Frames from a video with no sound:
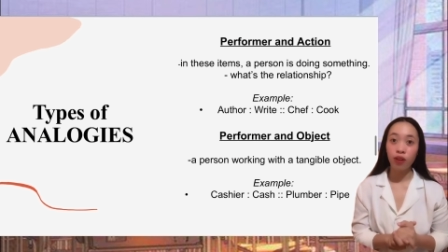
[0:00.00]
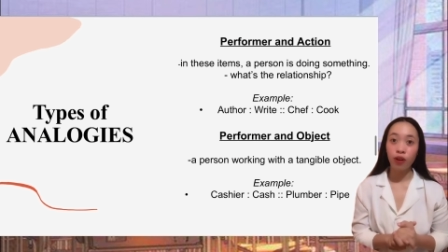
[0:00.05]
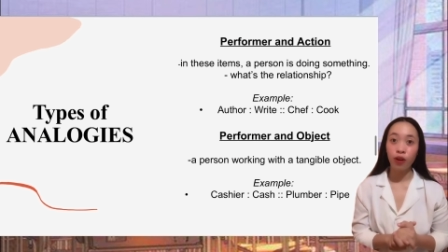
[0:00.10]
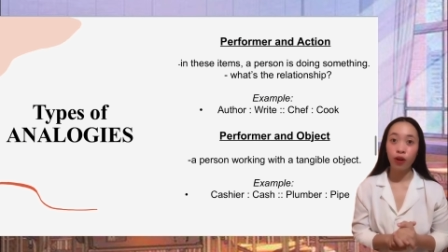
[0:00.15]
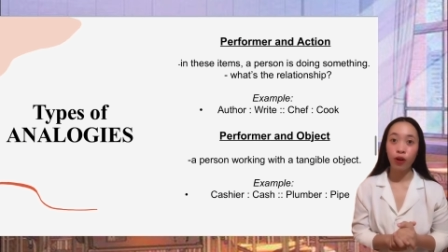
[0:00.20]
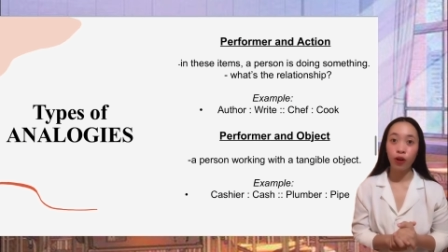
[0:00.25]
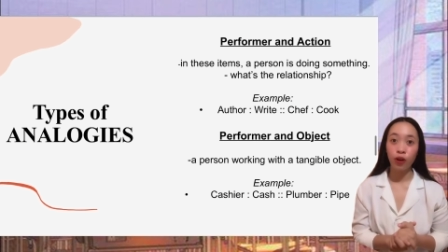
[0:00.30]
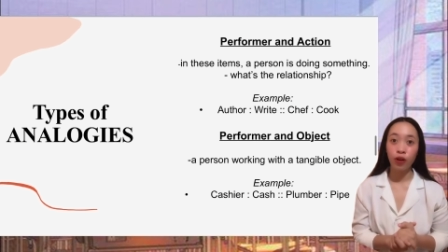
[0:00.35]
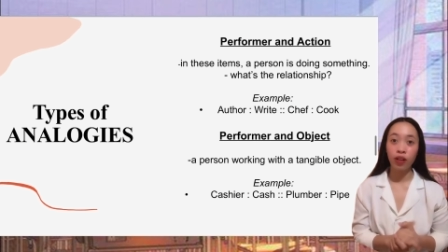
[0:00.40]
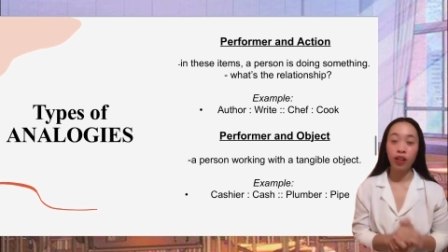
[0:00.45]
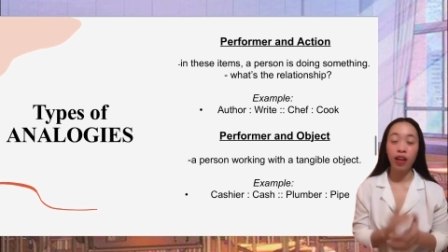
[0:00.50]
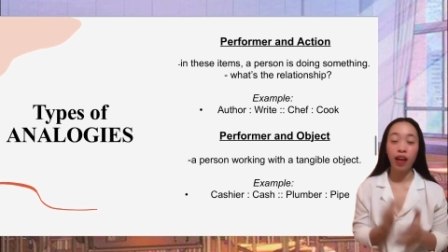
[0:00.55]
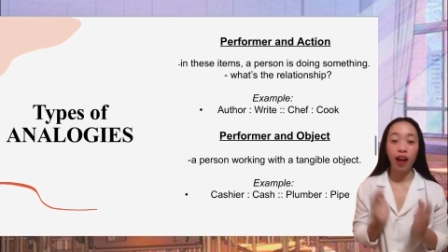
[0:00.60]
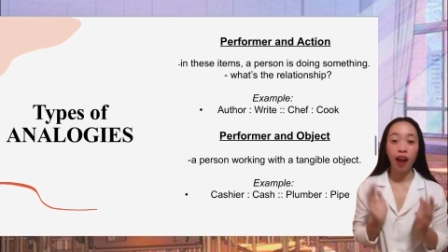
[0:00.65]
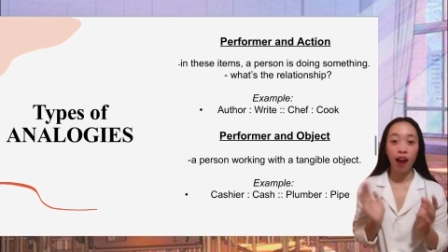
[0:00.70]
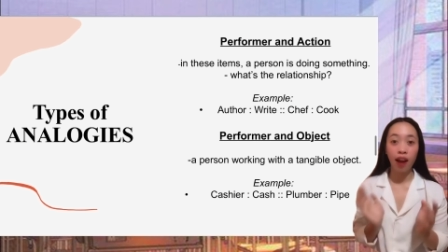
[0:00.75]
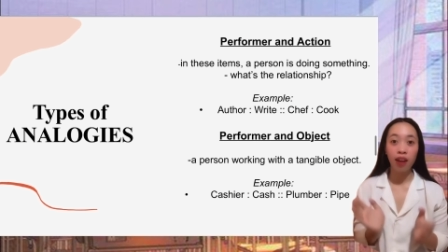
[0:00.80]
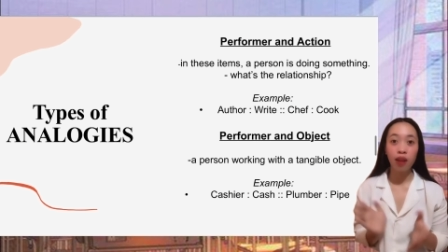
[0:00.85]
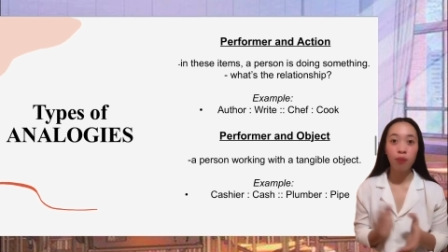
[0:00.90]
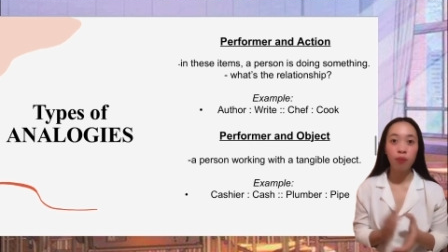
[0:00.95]
or
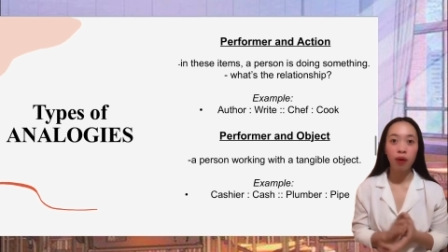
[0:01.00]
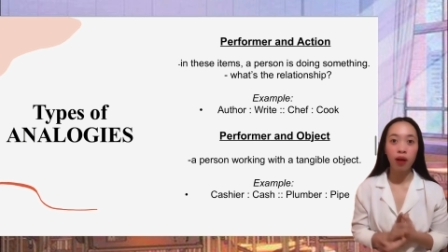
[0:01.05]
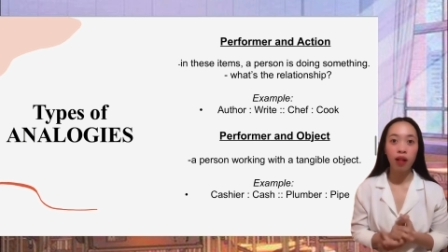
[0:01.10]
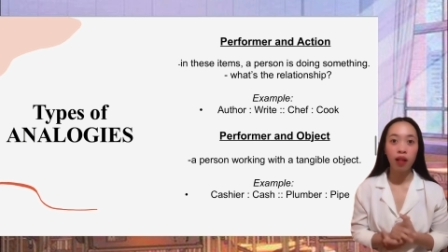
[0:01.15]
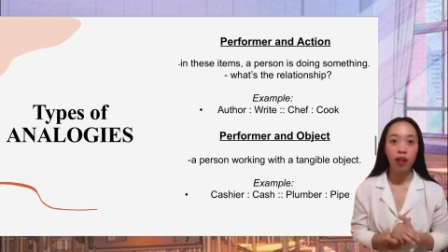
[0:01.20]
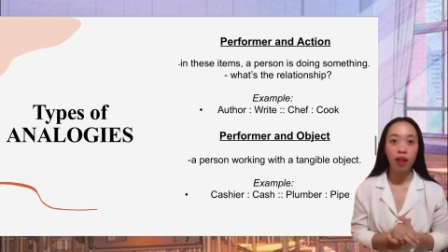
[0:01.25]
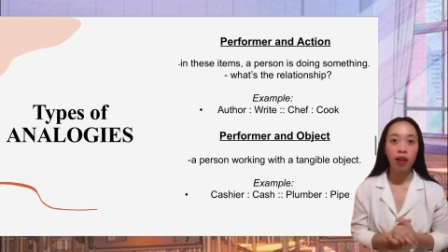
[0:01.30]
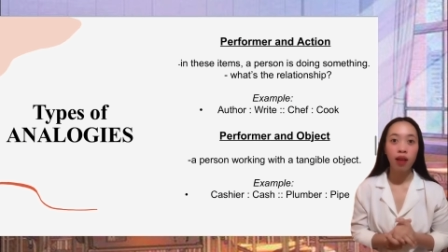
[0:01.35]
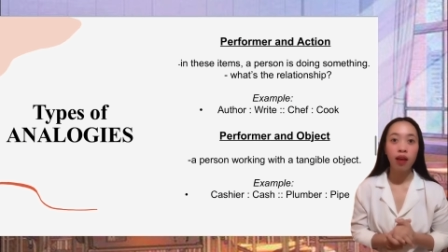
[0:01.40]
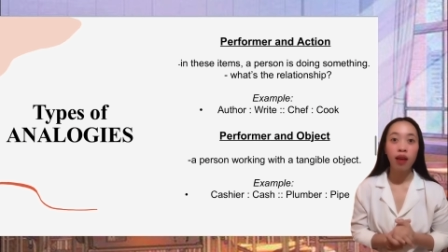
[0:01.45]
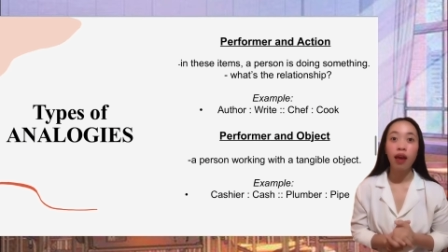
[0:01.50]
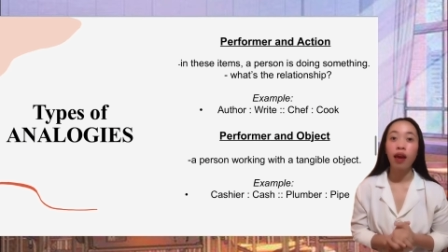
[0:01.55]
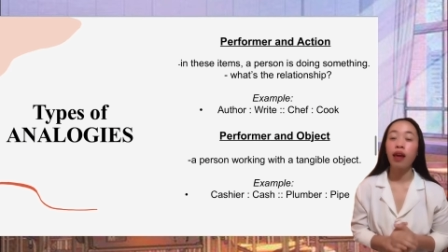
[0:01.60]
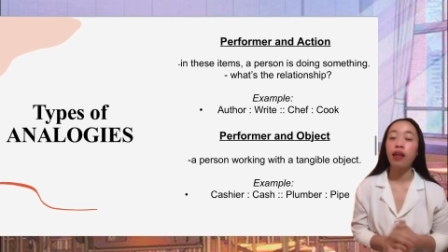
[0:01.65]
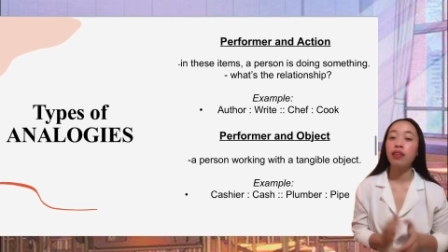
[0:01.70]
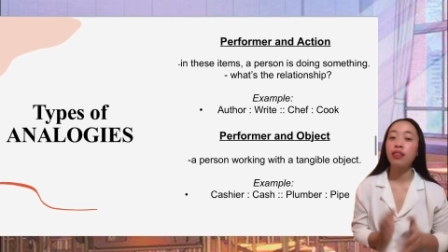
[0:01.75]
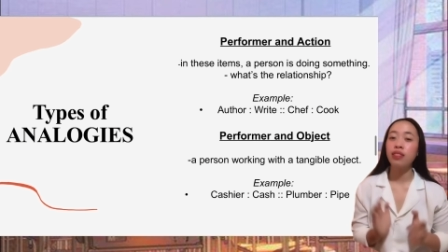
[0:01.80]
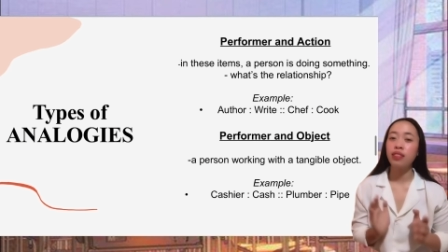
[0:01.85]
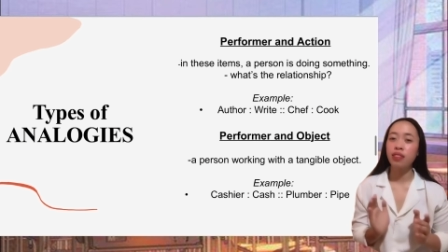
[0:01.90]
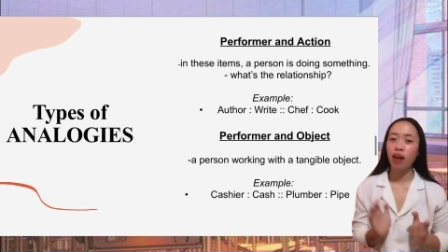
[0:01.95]
animal
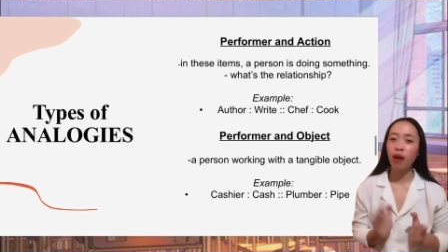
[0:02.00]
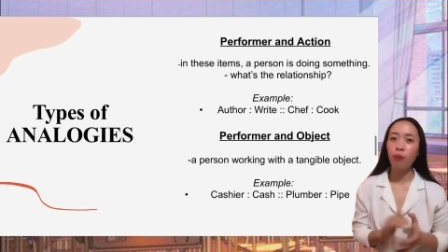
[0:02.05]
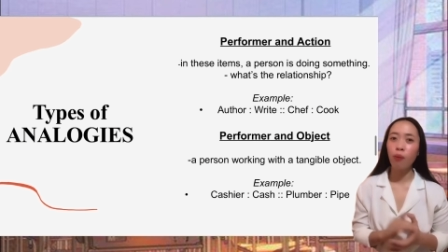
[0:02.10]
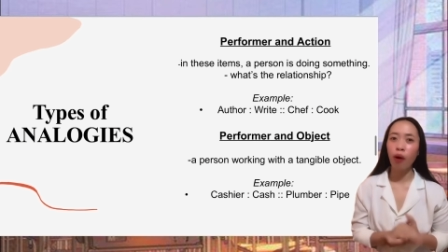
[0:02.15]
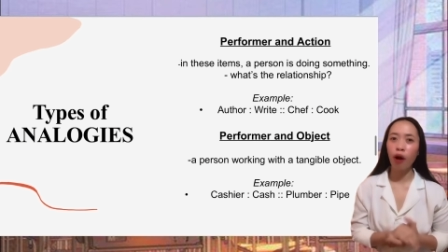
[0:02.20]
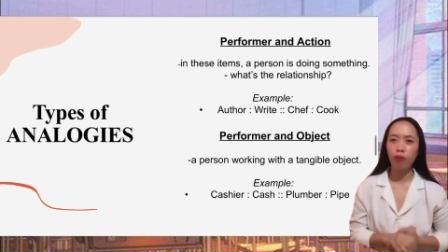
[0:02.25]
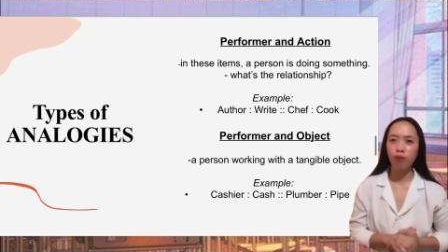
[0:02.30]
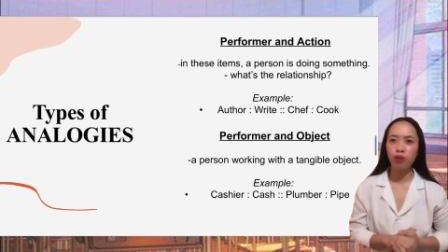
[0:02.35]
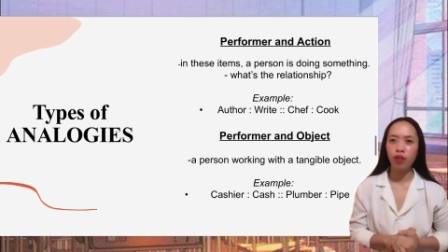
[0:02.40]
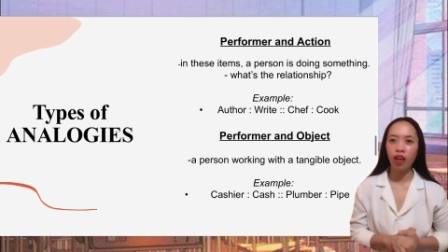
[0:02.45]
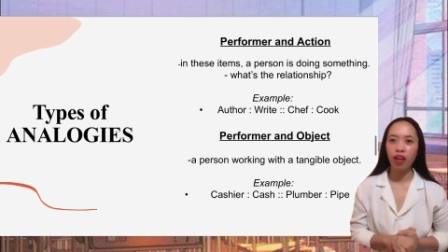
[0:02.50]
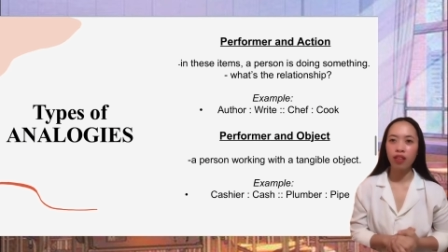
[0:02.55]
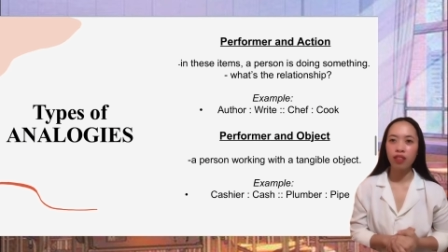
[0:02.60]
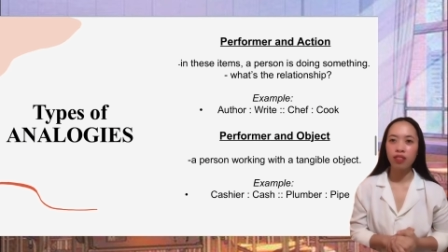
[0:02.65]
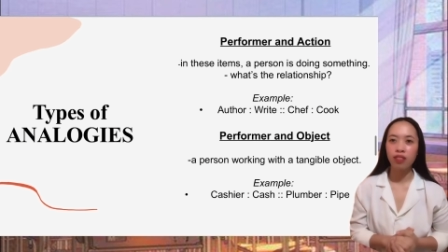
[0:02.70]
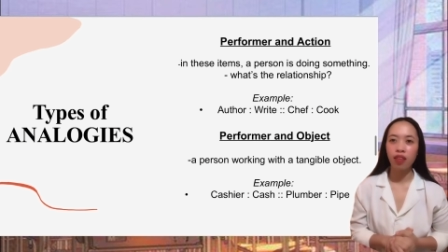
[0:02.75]
and some objects